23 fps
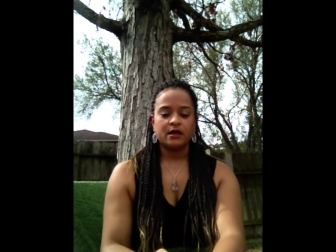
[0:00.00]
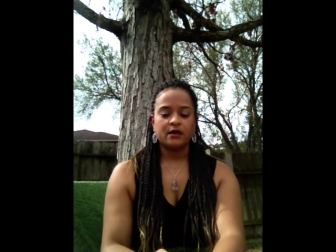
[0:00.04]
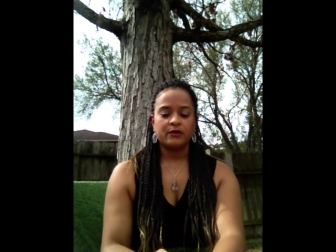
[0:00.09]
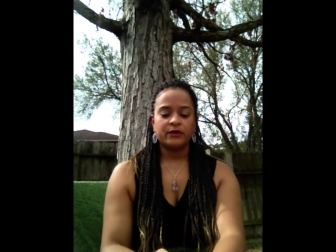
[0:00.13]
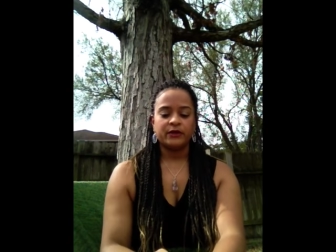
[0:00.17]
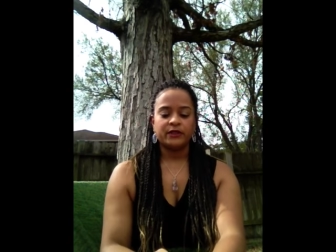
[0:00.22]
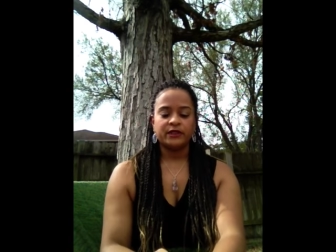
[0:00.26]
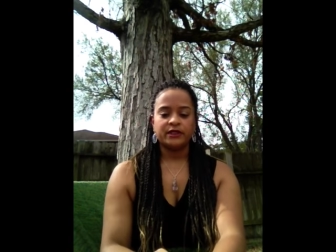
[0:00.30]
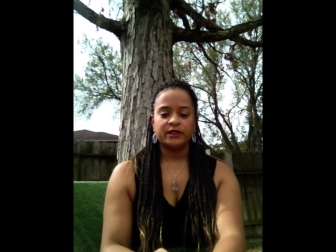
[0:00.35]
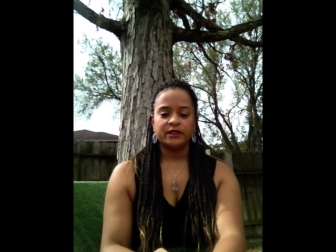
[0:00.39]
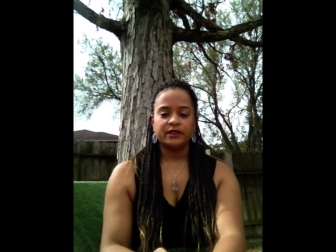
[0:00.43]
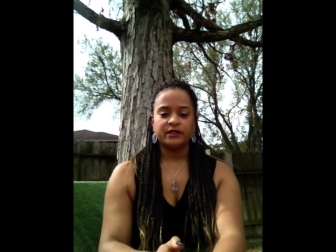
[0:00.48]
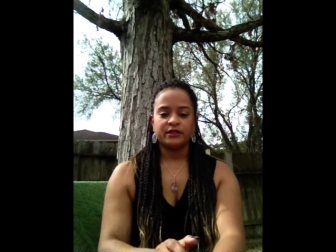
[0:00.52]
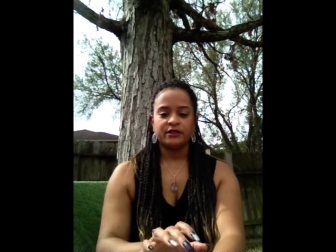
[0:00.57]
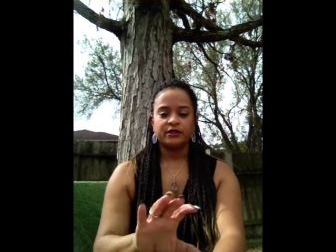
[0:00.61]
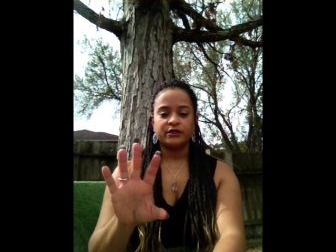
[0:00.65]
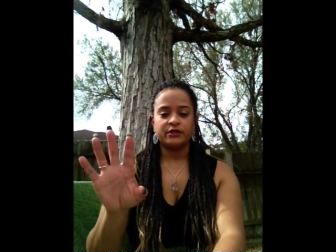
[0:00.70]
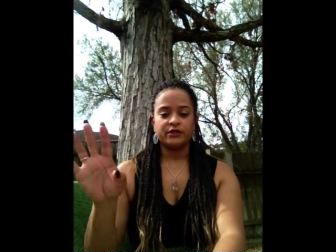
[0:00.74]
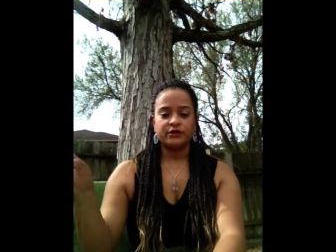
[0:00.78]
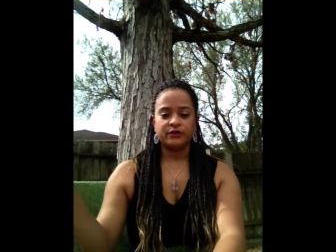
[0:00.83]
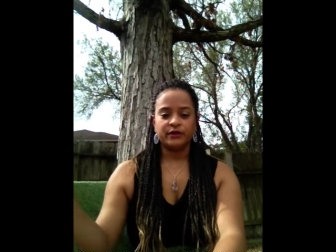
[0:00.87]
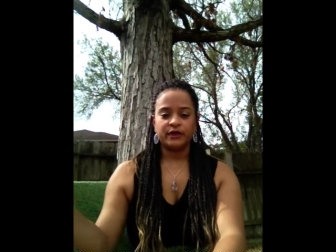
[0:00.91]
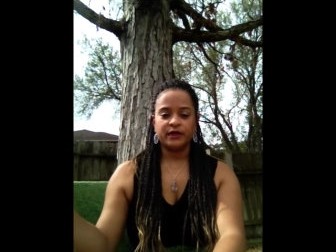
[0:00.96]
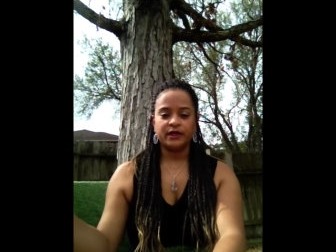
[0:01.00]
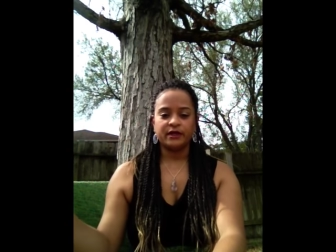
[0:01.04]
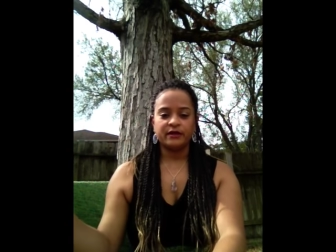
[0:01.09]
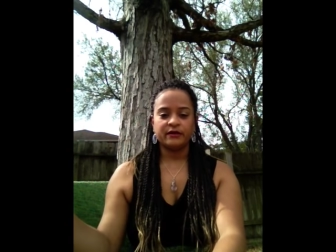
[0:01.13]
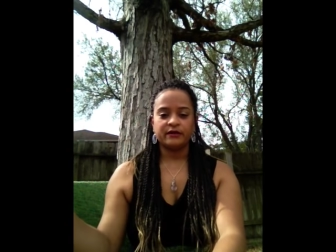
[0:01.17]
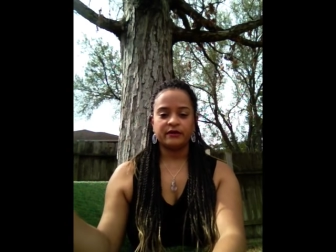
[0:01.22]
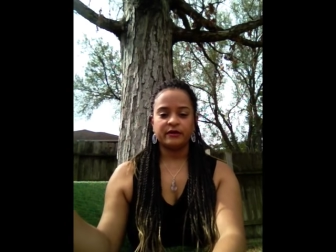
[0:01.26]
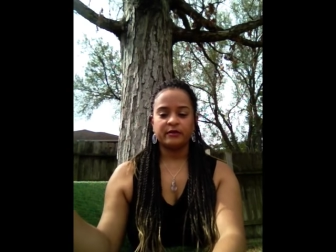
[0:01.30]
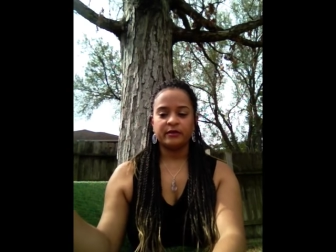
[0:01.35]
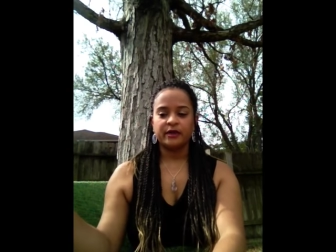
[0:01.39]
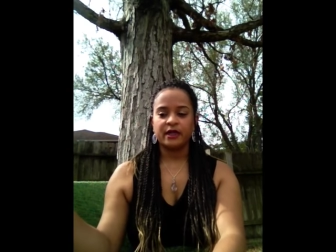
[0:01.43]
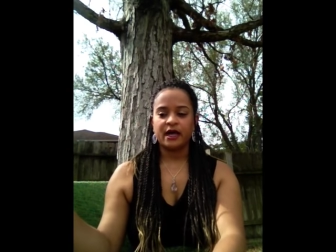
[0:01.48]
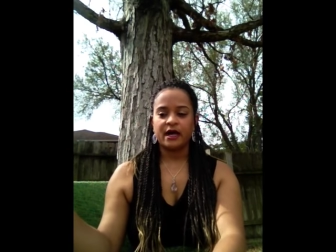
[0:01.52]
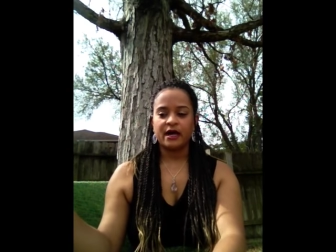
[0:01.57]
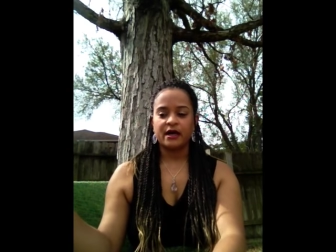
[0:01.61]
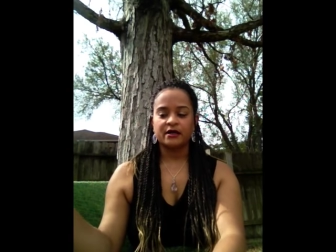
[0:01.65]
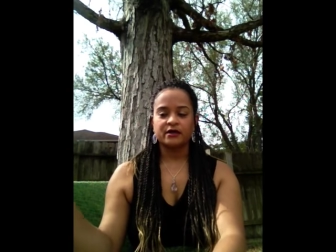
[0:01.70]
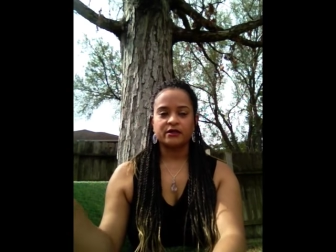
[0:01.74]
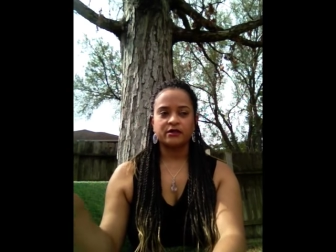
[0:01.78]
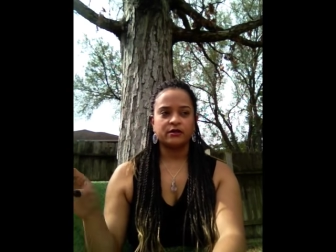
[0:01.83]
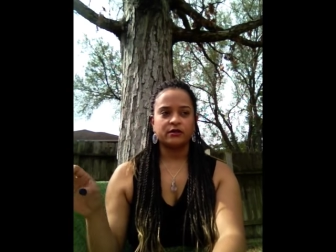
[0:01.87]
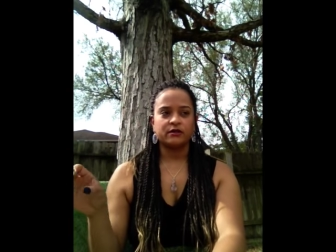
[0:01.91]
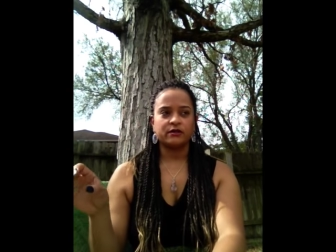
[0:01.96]
which is the new kid on the
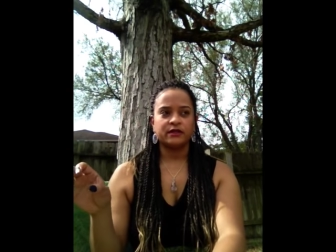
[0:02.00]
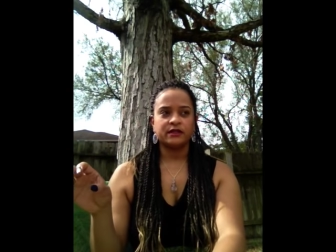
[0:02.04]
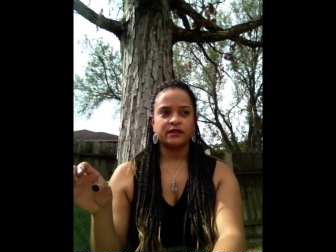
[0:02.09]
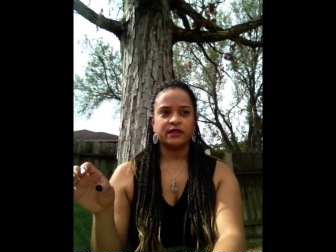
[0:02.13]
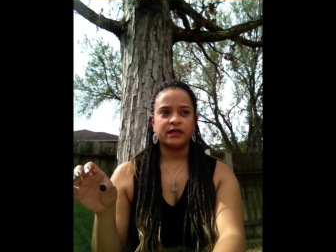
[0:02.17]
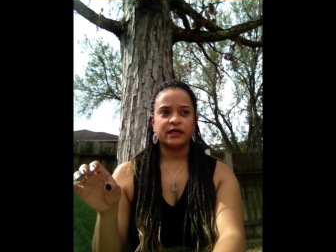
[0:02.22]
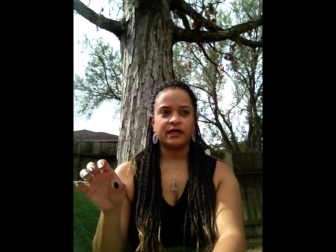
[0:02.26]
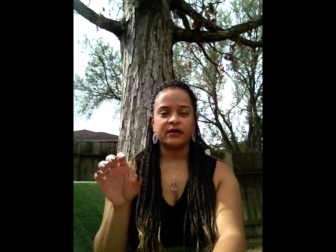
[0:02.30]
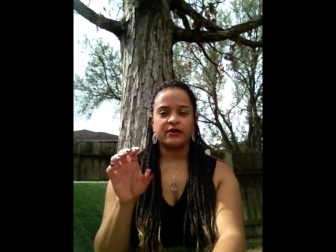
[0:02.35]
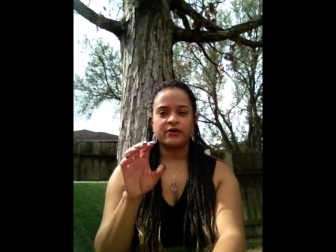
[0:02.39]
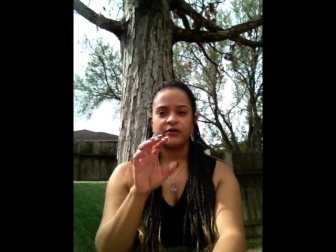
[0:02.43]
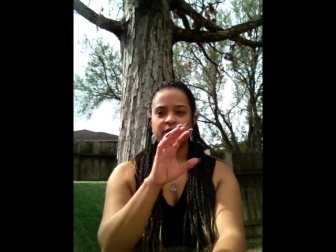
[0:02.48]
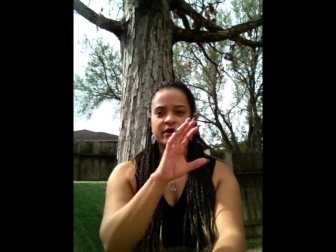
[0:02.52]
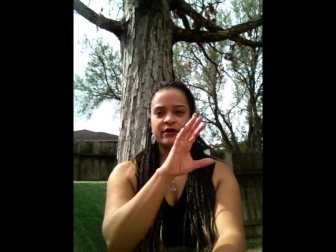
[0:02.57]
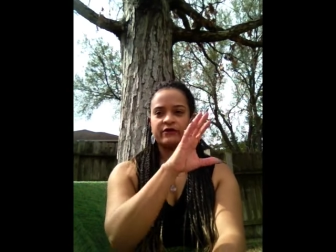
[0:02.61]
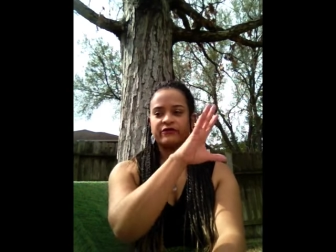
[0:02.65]
block. So it's like going